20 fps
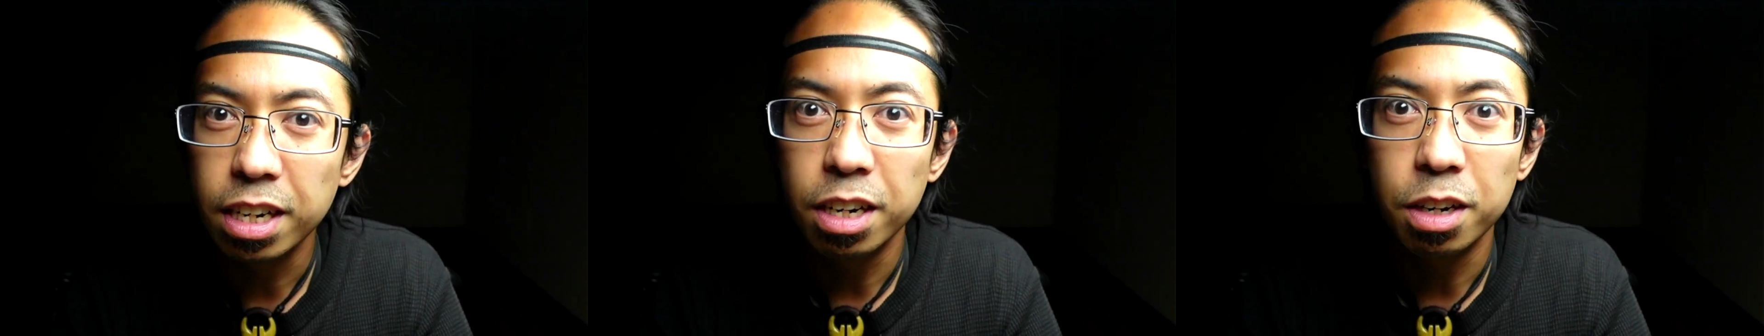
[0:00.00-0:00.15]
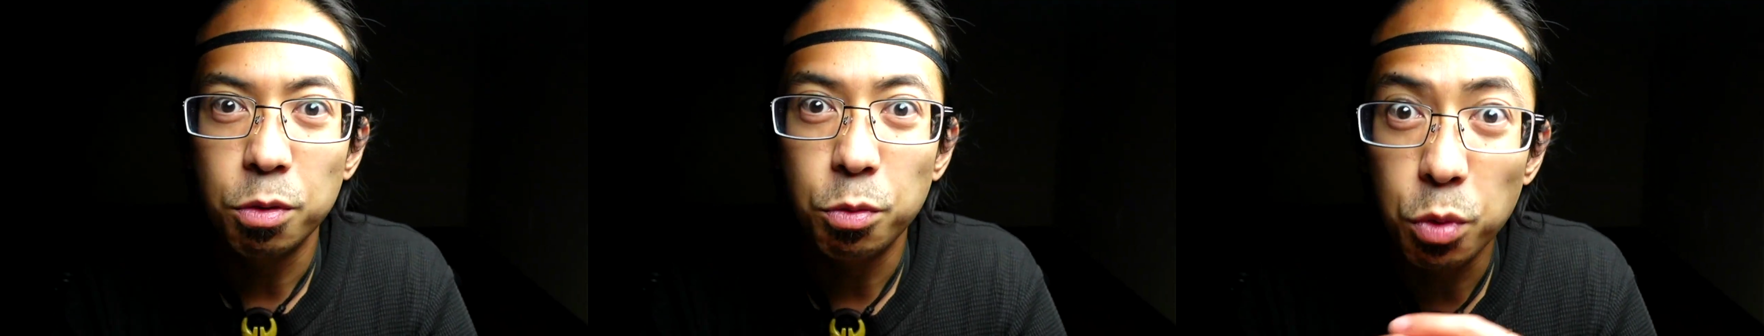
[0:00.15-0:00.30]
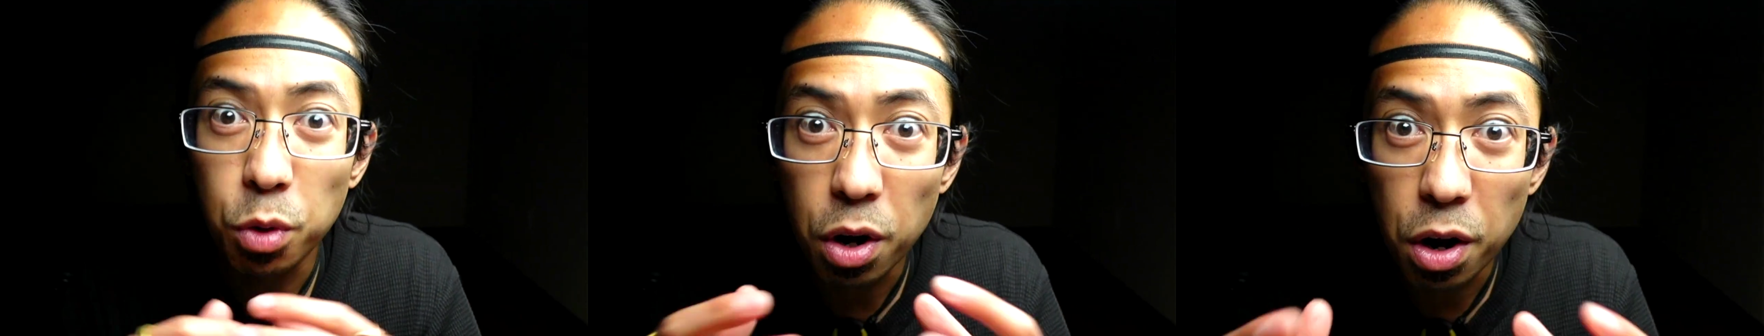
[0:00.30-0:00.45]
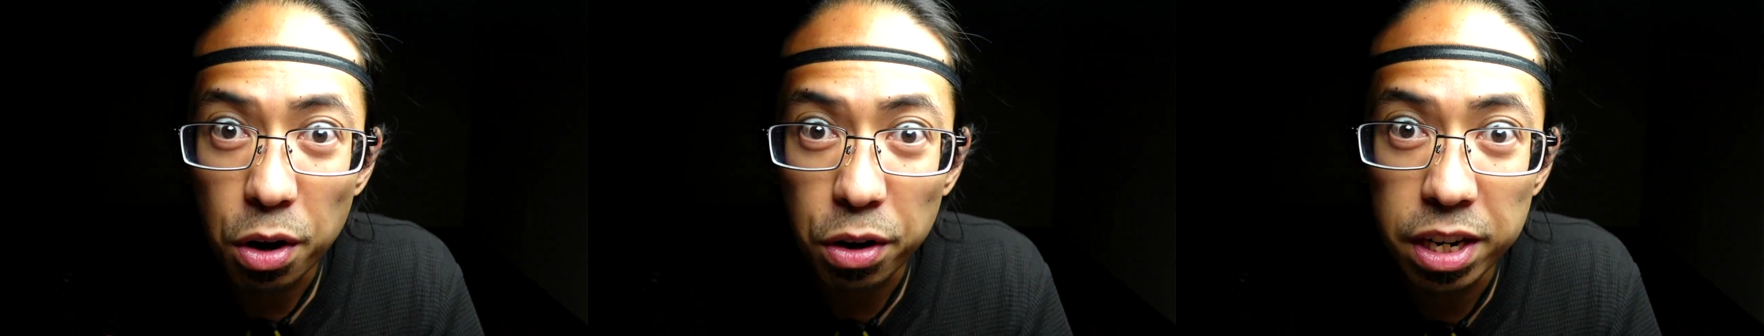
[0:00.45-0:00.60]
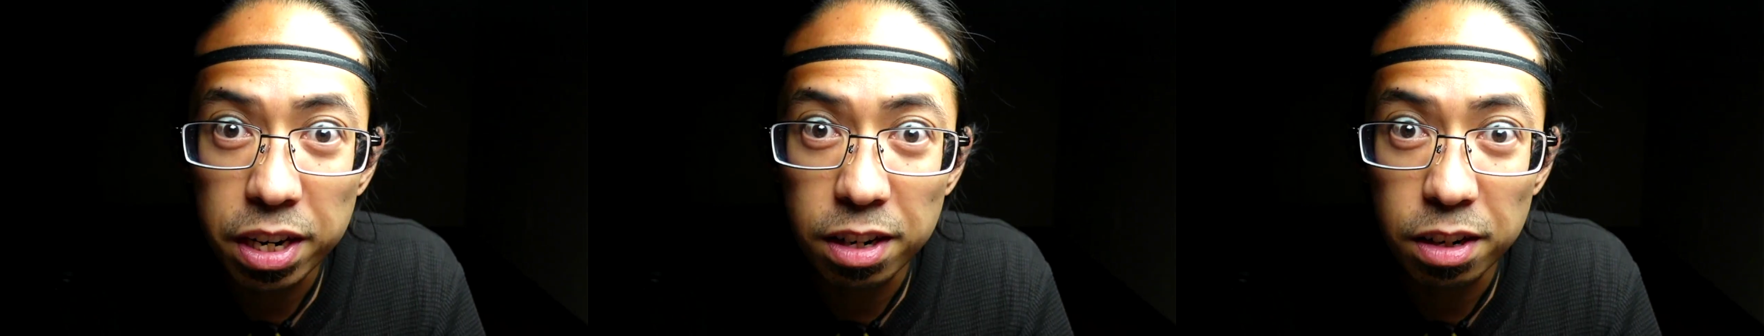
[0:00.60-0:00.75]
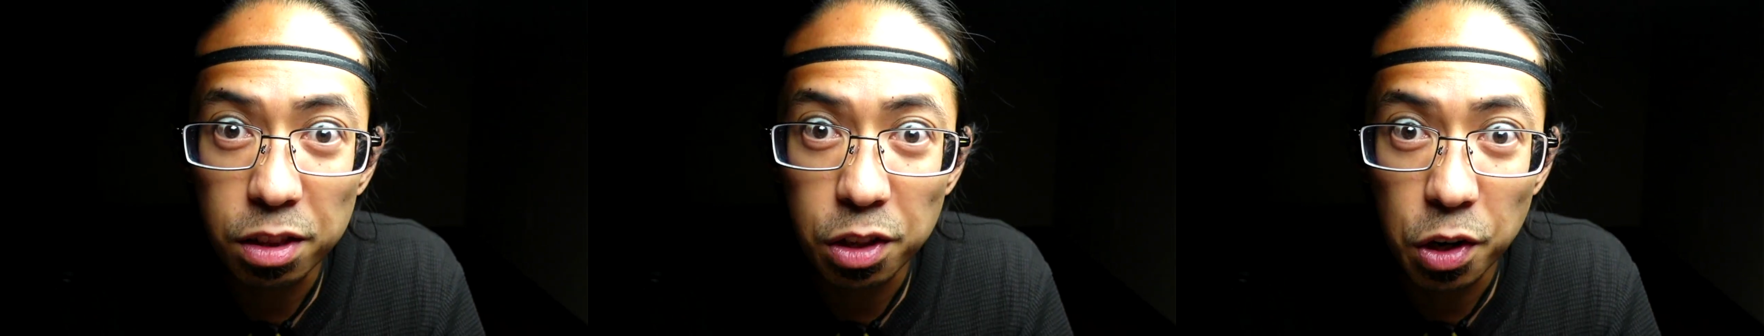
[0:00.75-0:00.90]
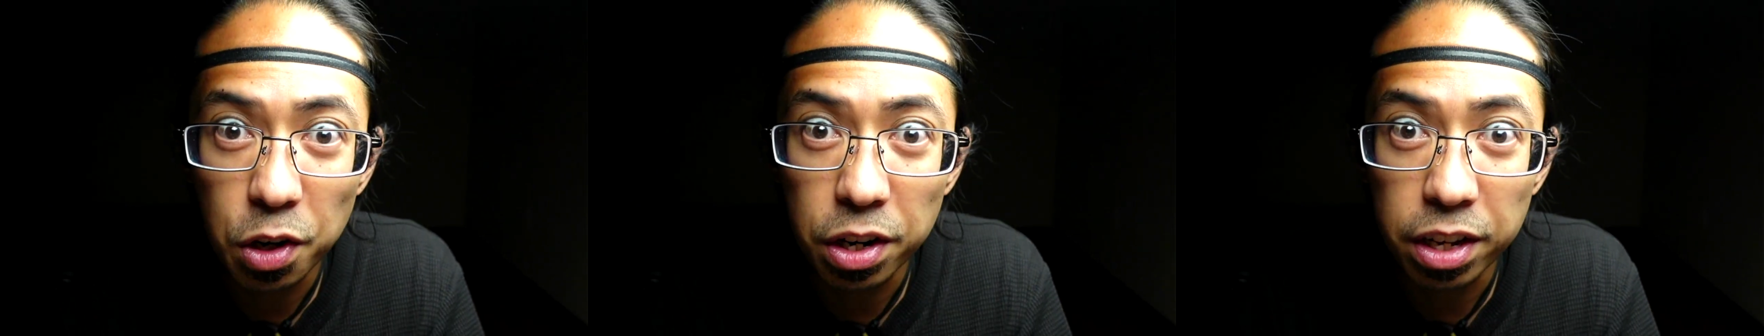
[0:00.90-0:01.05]
We're all here
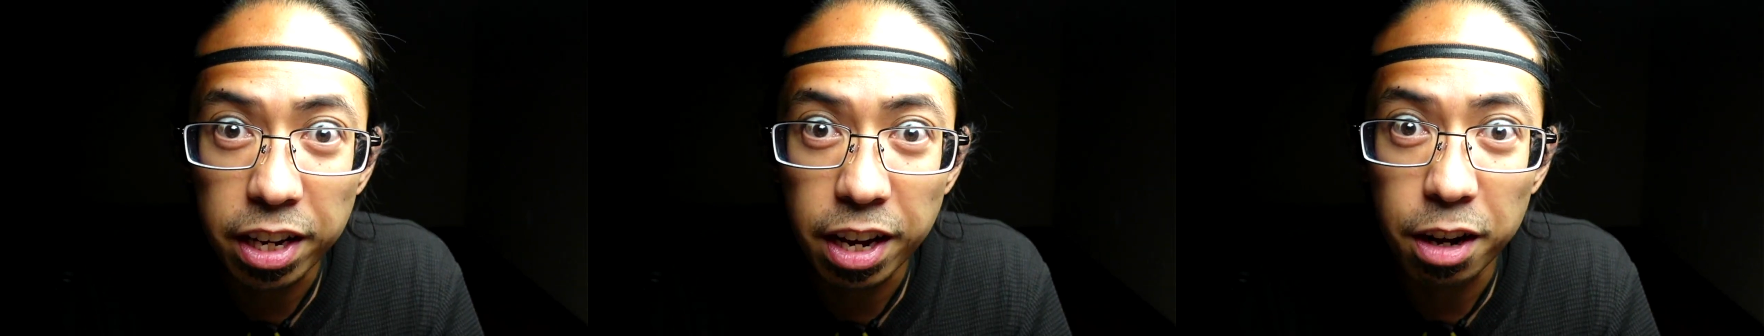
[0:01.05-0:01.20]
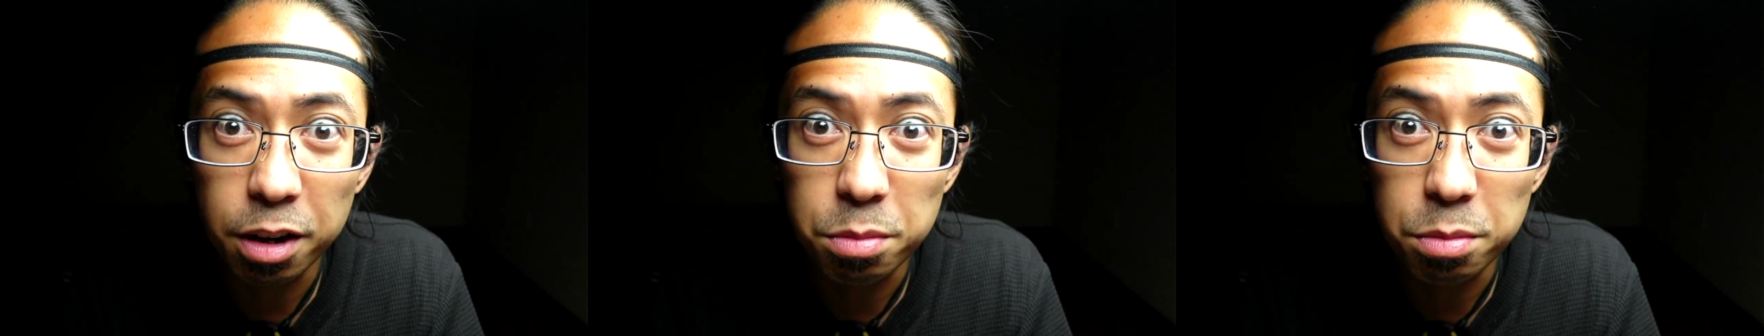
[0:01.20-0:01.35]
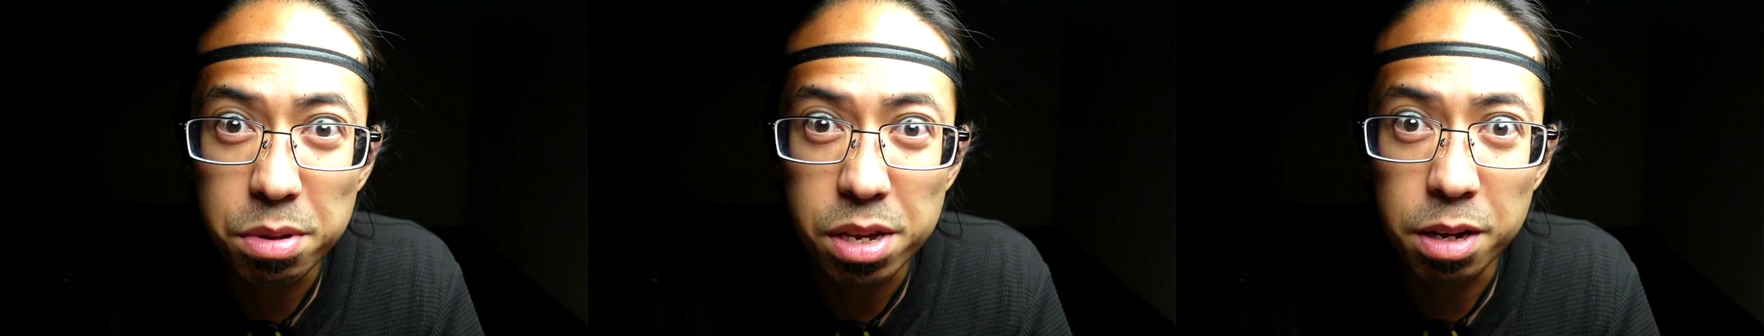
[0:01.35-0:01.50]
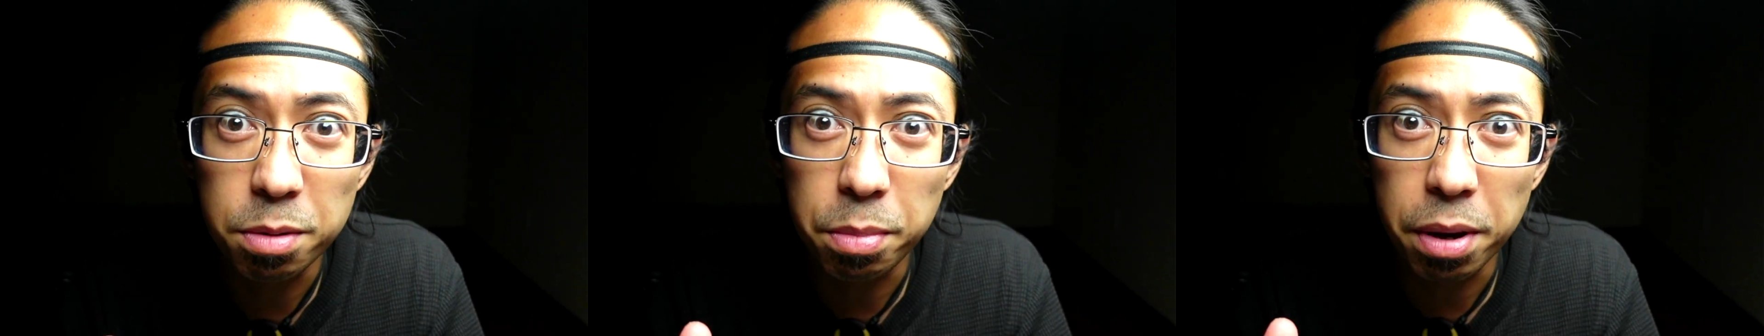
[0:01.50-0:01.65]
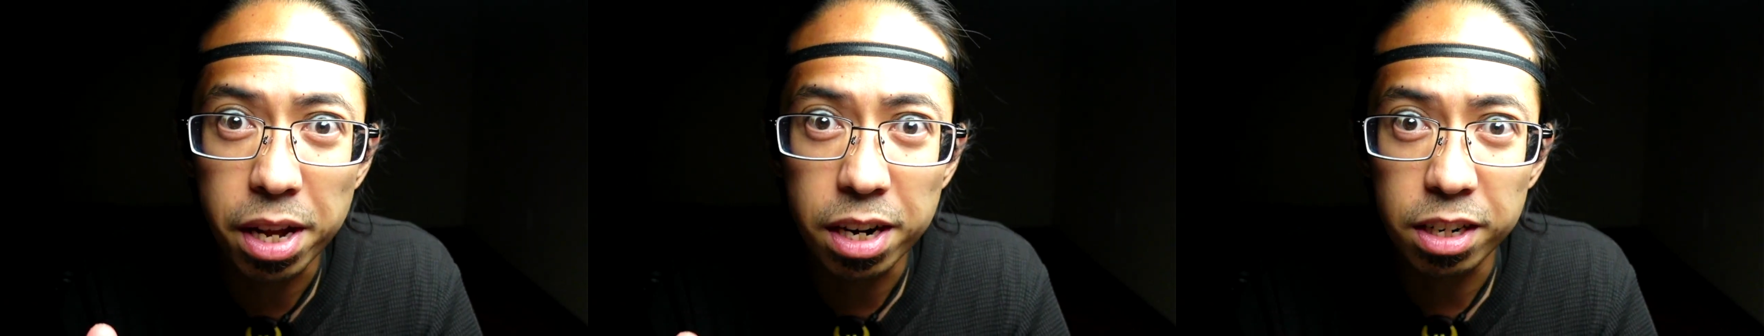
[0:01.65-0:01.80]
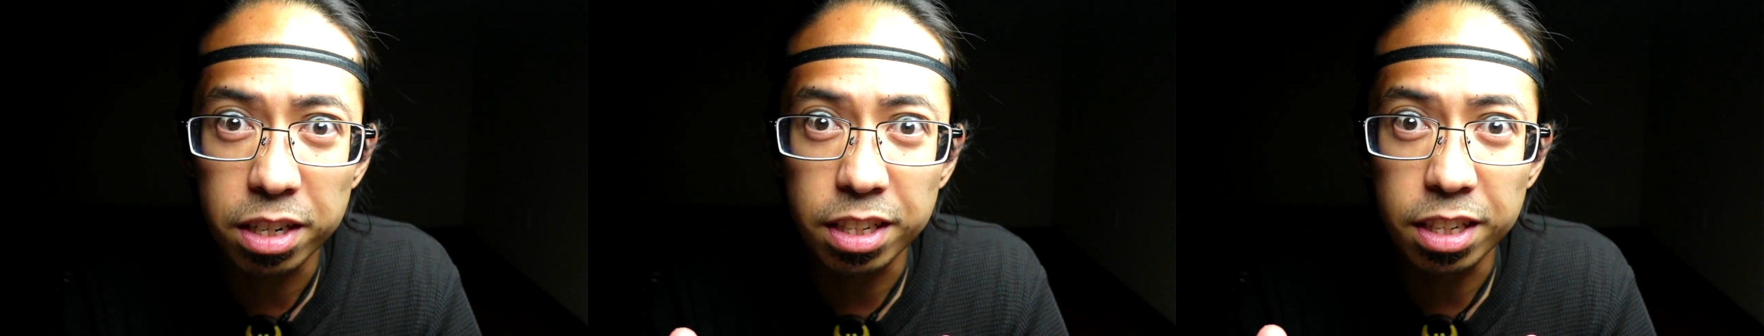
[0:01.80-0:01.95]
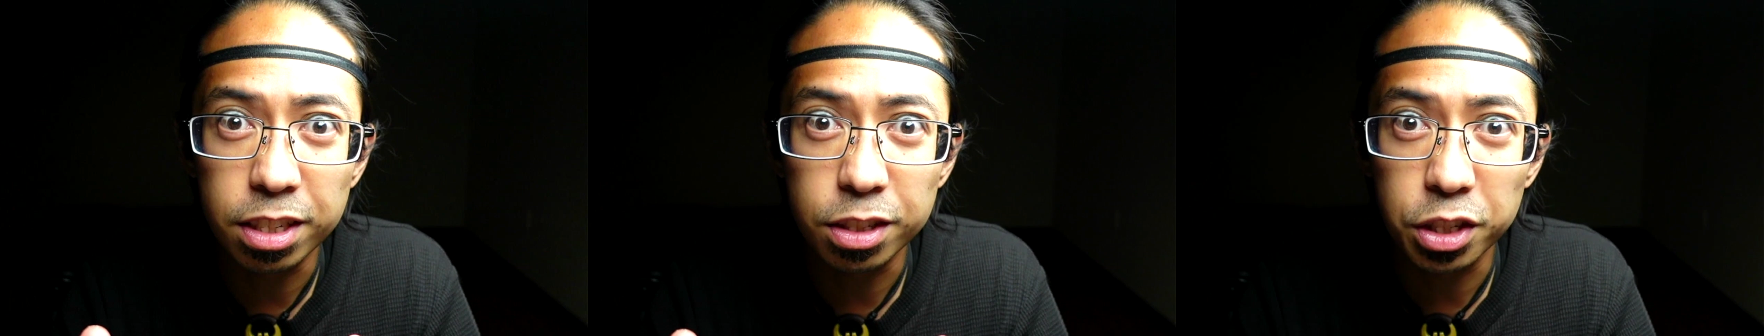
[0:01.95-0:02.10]
learning how to be a better
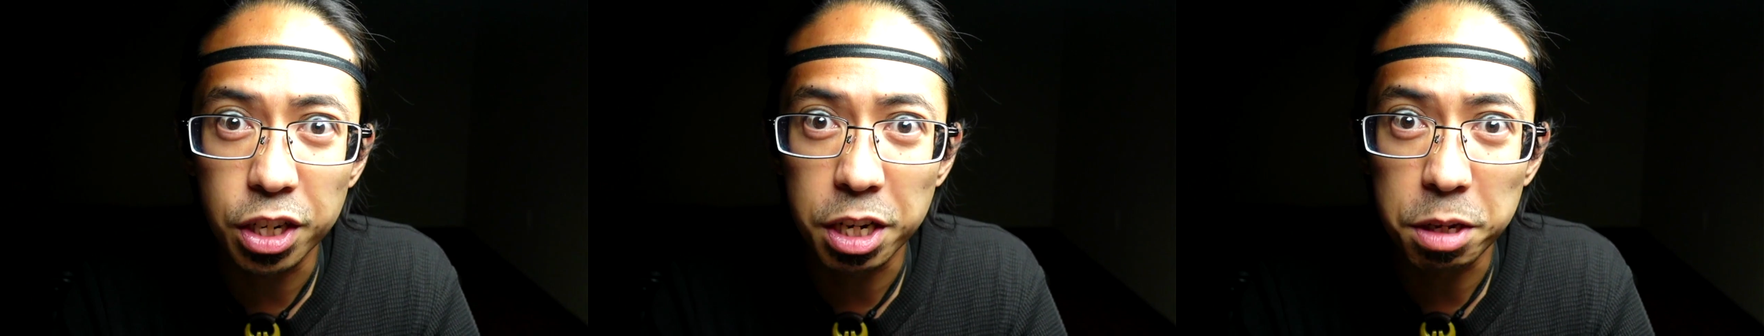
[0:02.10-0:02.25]
DJ